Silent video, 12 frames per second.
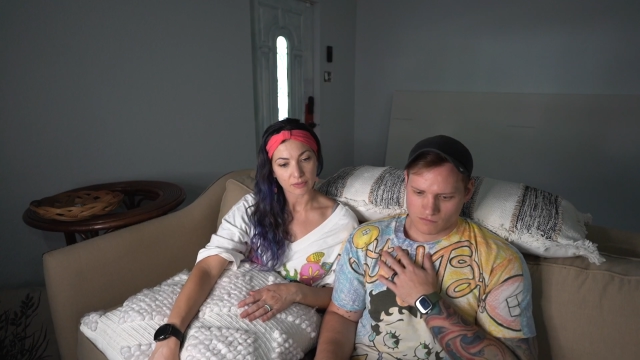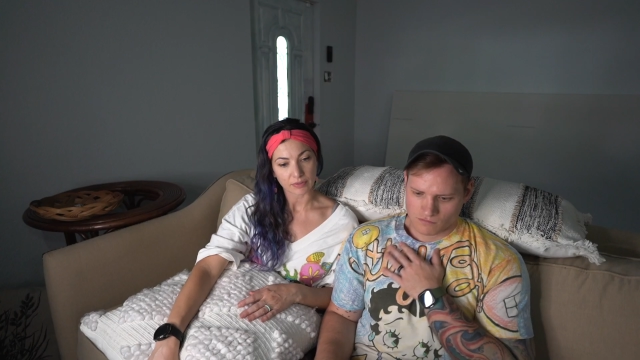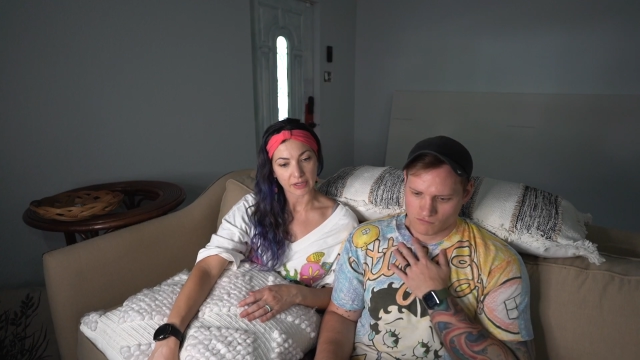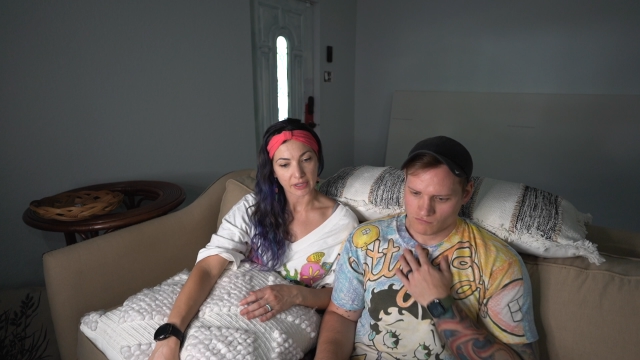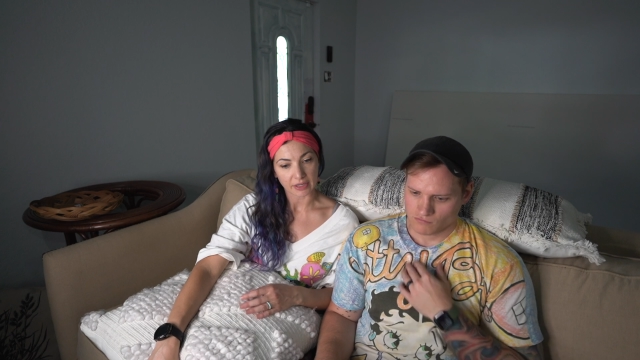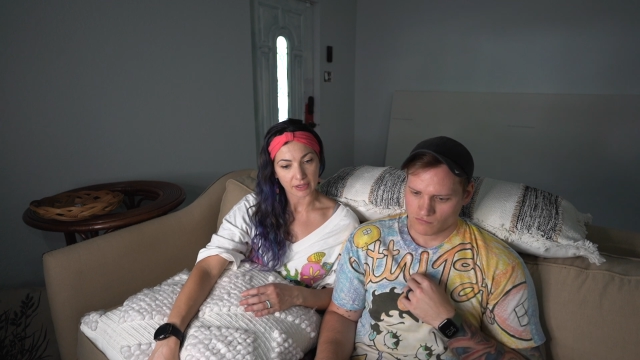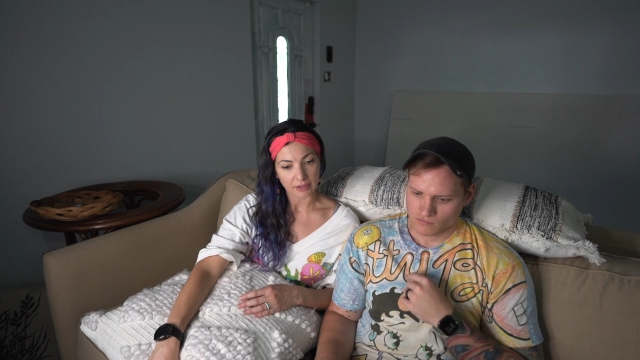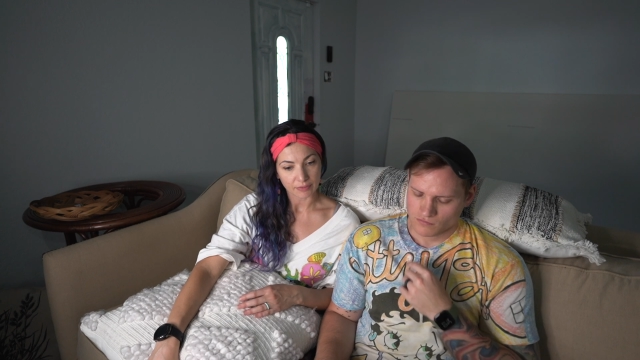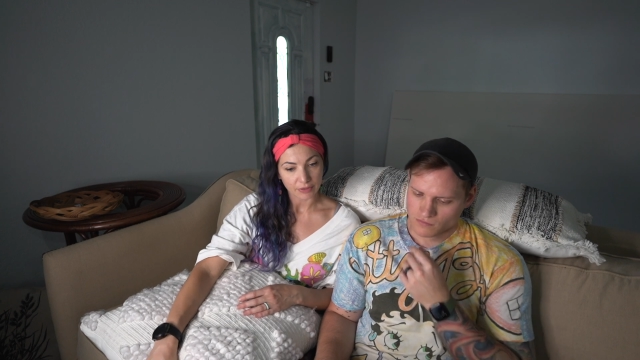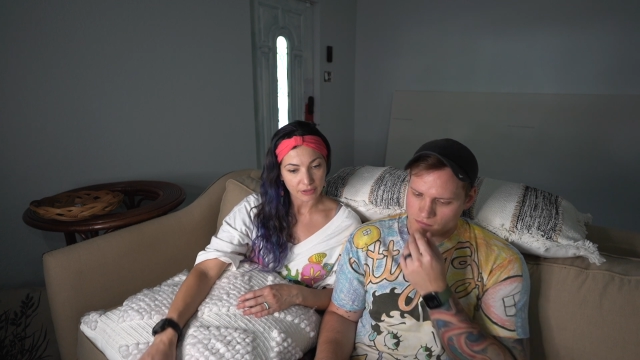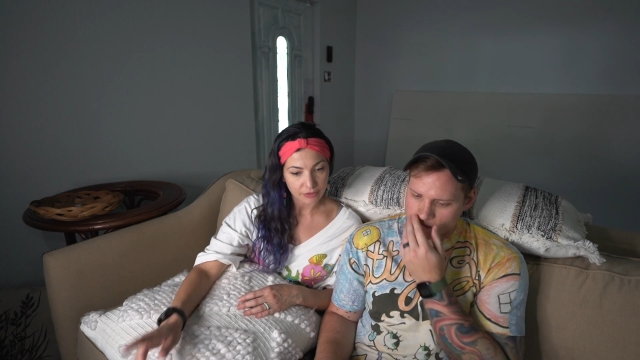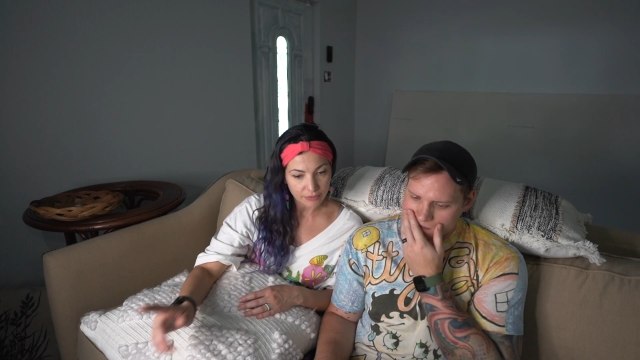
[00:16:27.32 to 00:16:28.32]
Speaker 1: Alrighty.
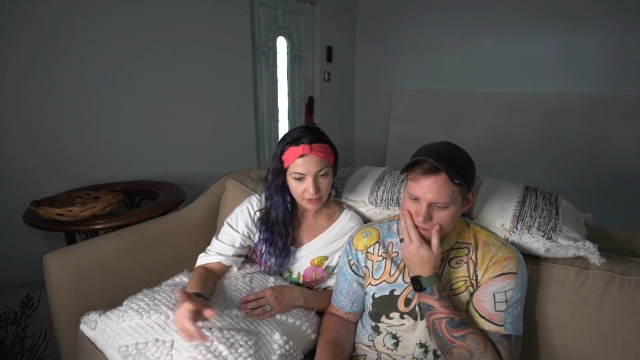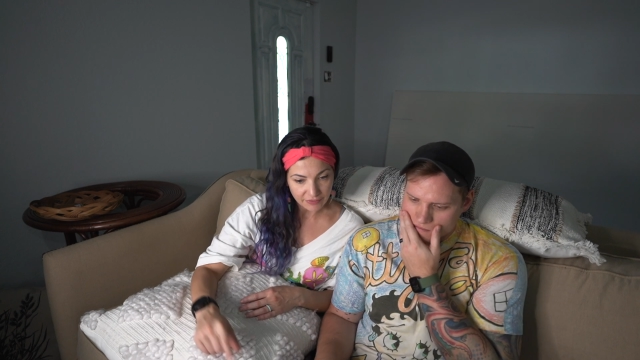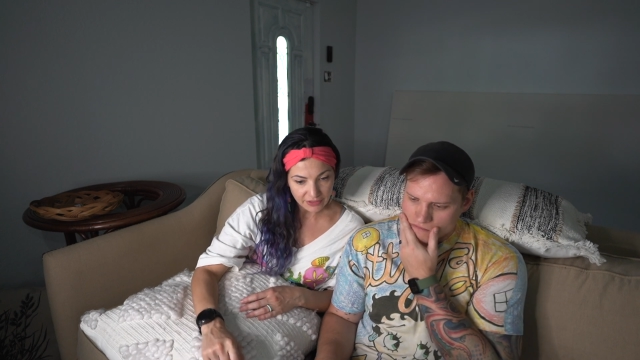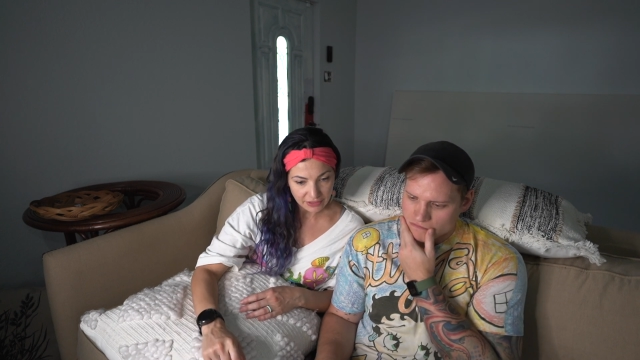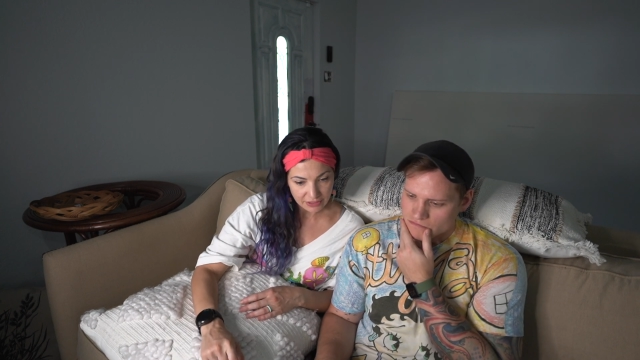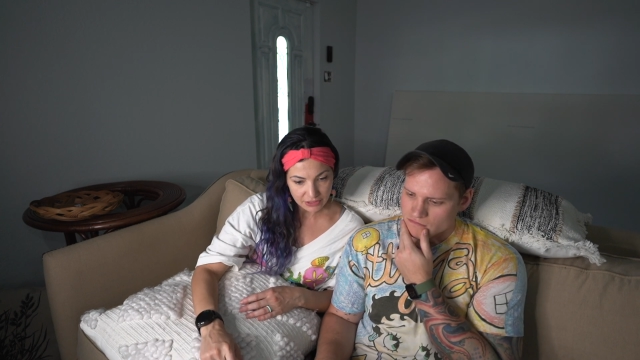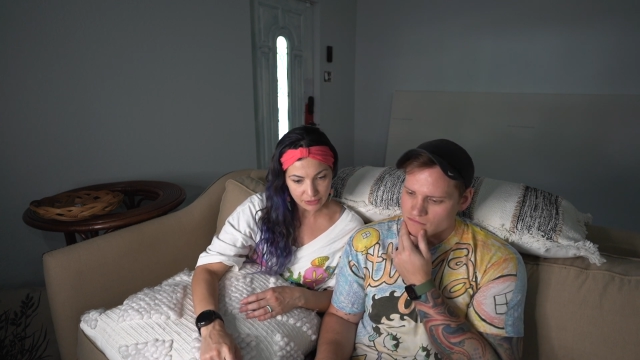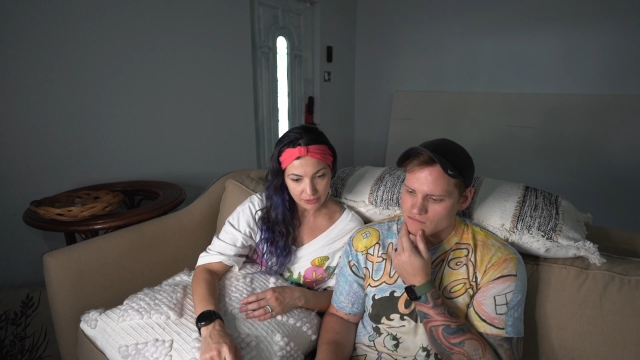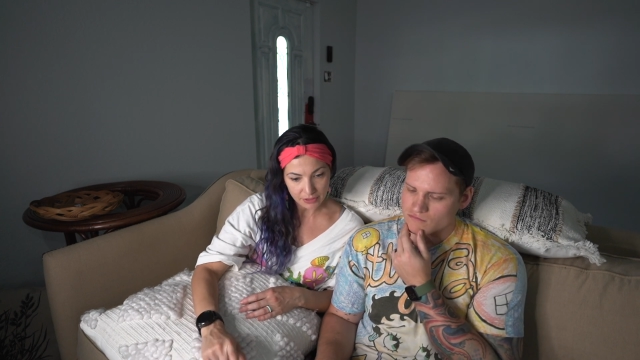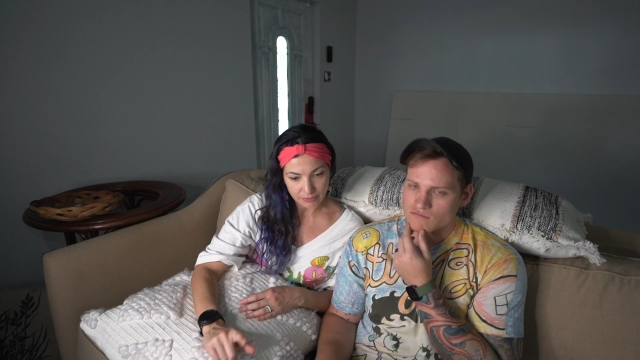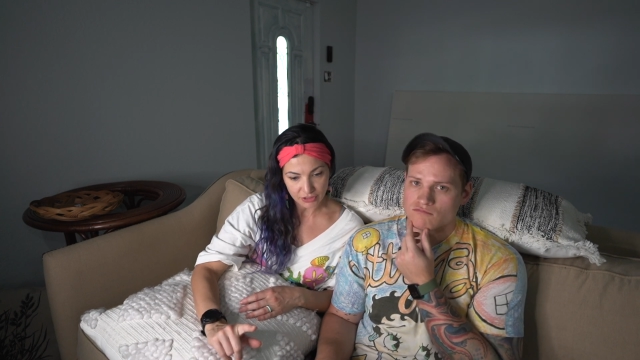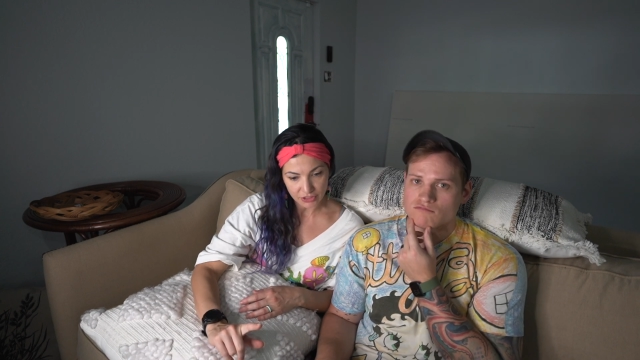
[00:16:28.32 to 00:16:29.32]
We looked through everything in the
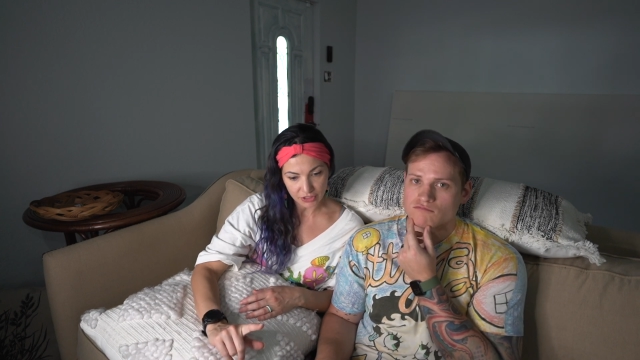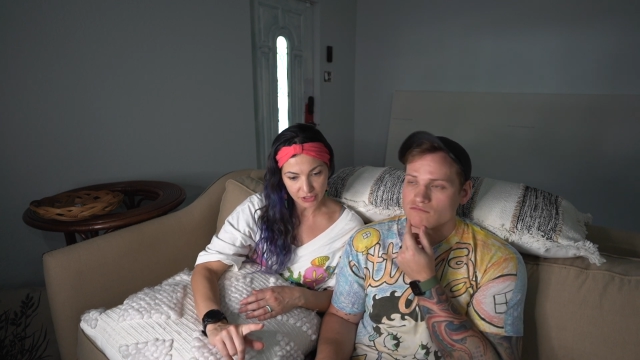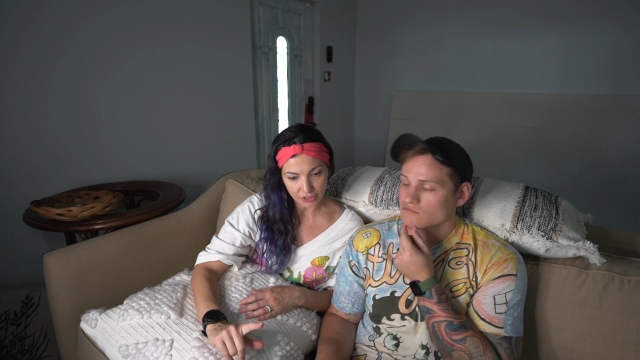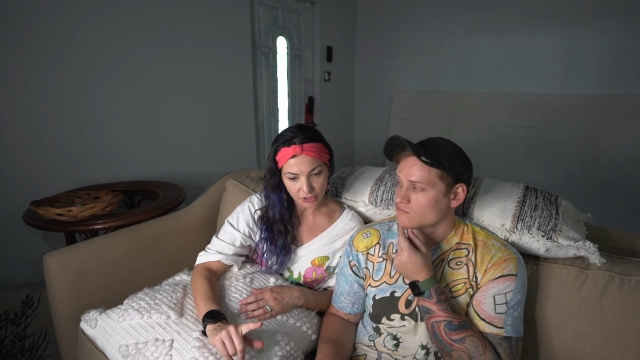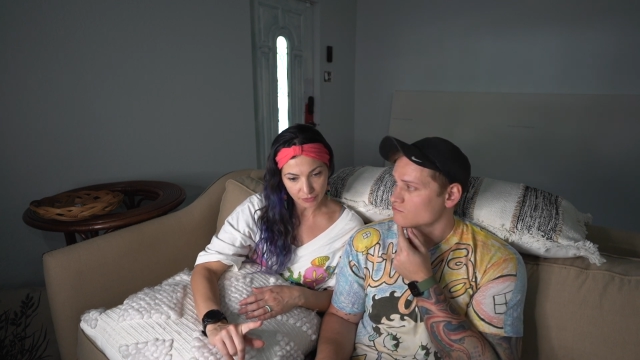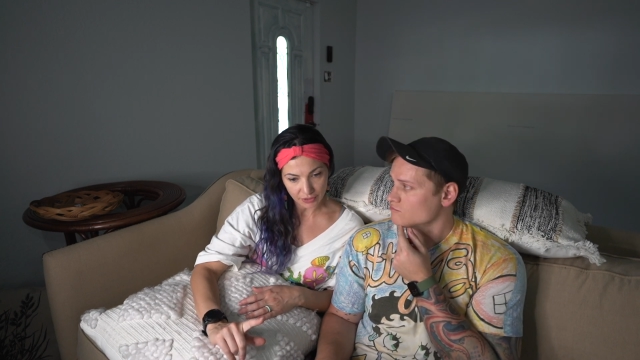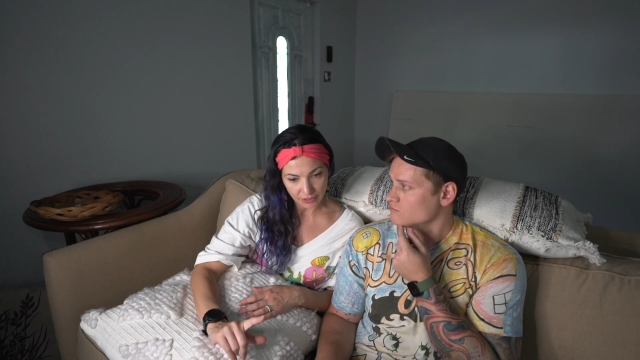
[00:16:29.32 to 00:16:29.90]
store. I'm just gonna go